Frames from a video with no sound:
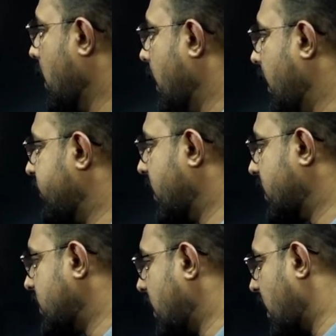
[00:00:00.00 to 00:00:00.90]
If there is
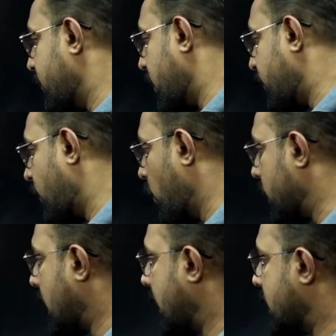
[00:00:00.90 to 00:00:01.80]
a river flowing
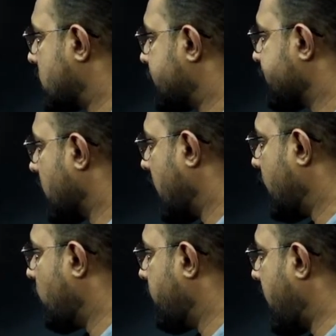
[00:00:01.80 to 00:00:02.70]
like this, it
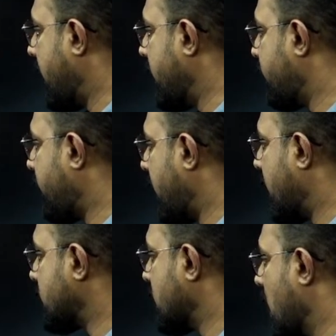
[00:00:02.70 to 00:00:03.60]
will be identified as